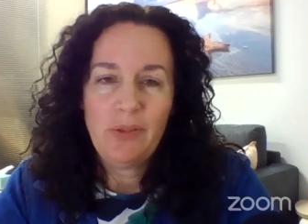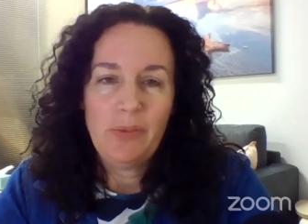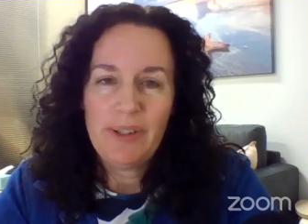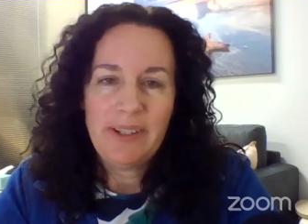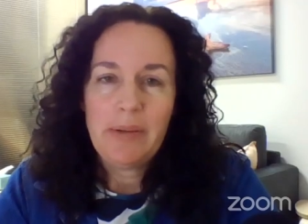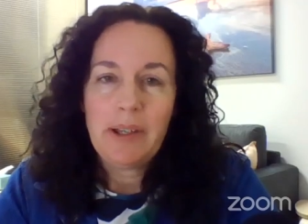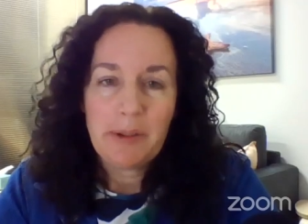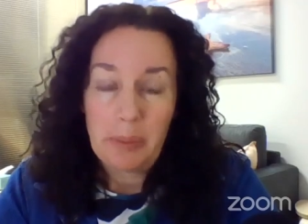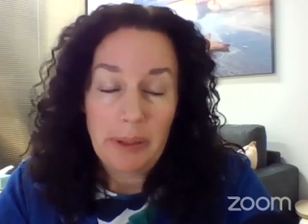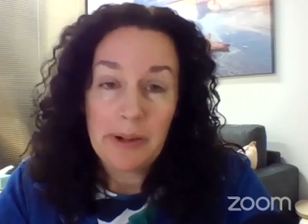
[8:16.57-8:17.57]
almost
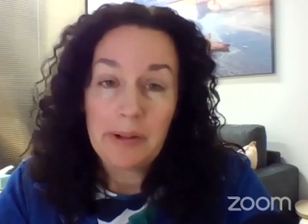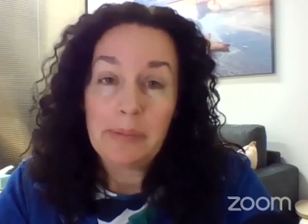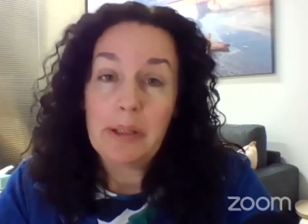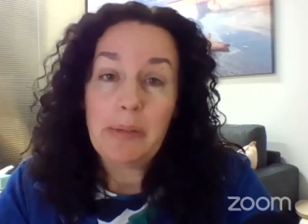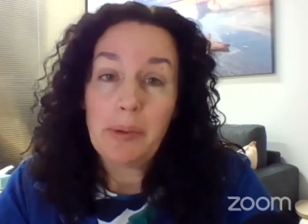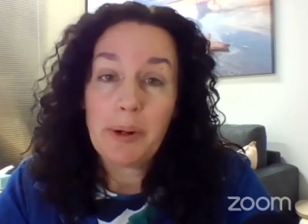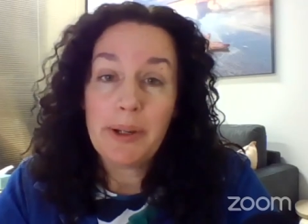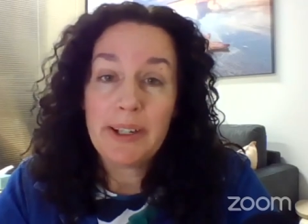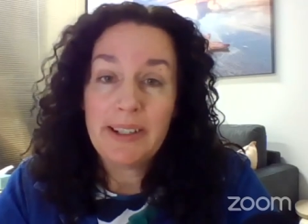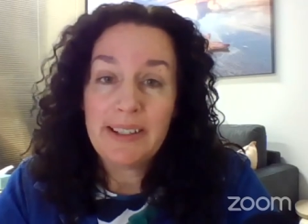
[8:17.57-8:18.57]
irreparably
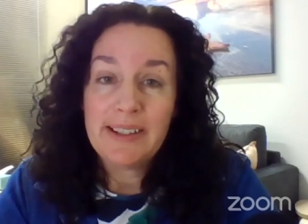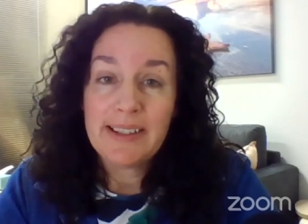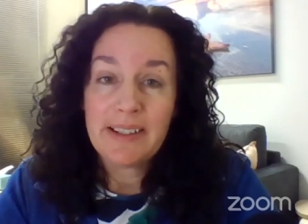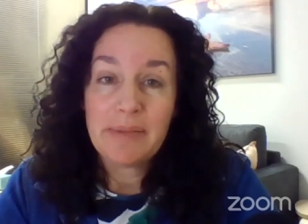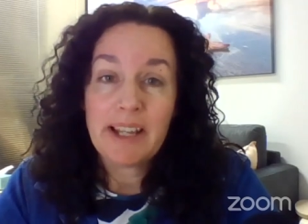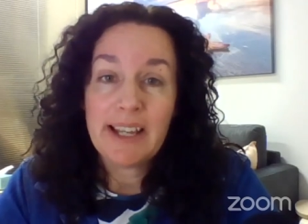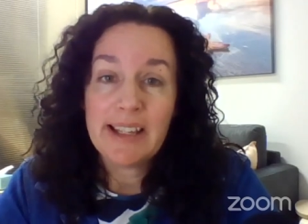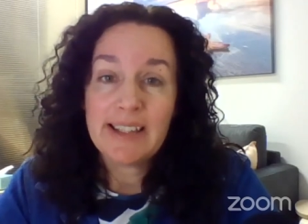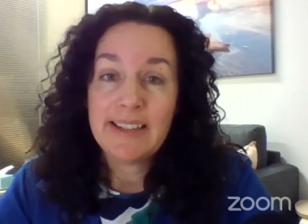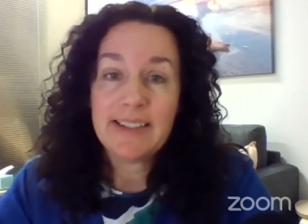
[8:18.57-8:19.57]
broken in some
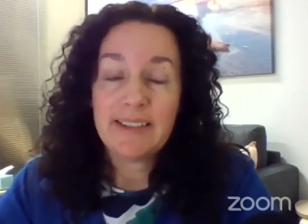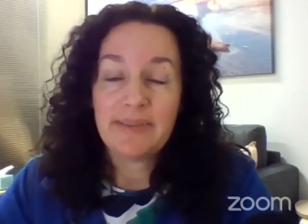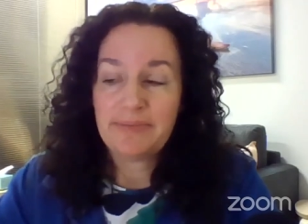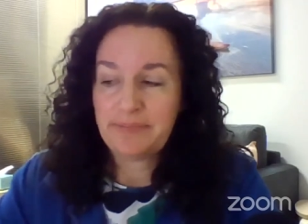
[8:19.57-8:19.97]
cases